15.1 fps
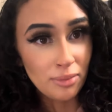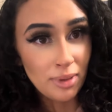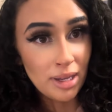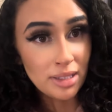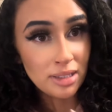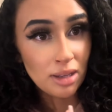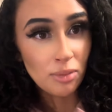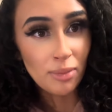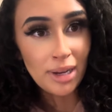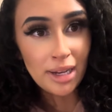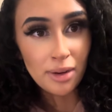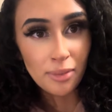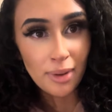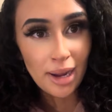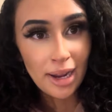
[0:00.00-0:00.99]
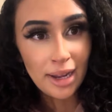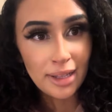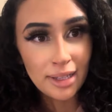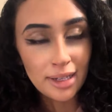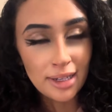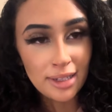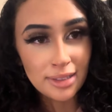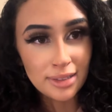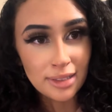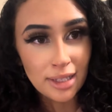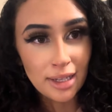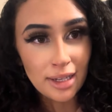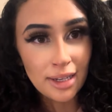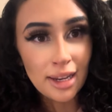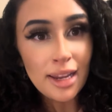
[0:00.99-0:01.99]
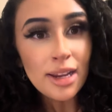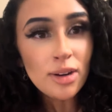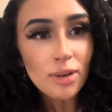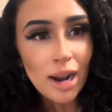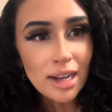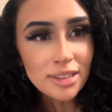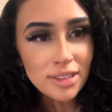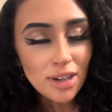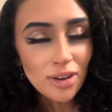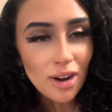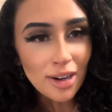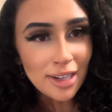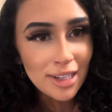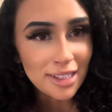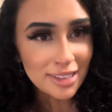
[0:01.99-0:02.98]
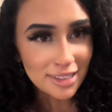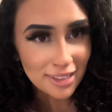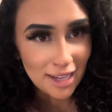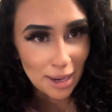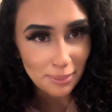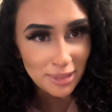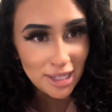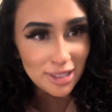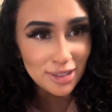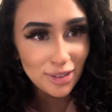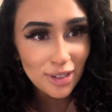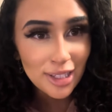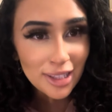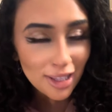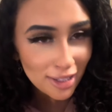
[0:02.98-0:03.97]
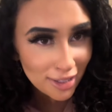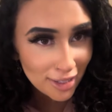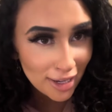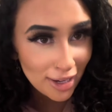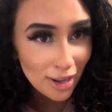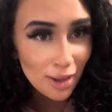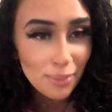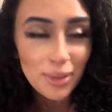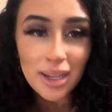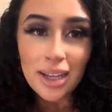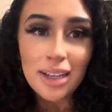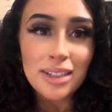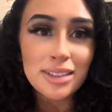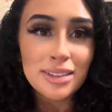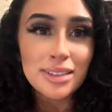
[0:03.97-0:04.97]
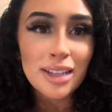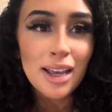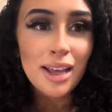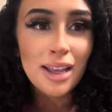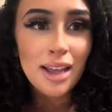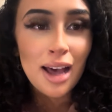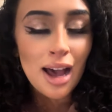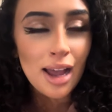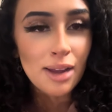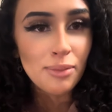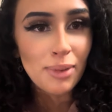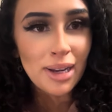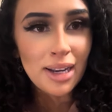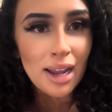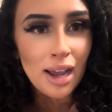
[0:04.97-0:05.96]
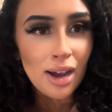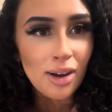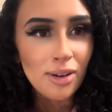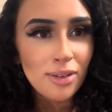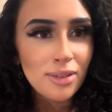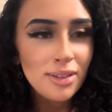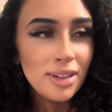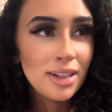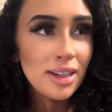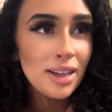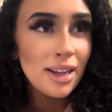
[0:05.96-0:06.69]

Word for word: it's a week away and then he's like he crashed out on his snapchat story the other day y'all because i went out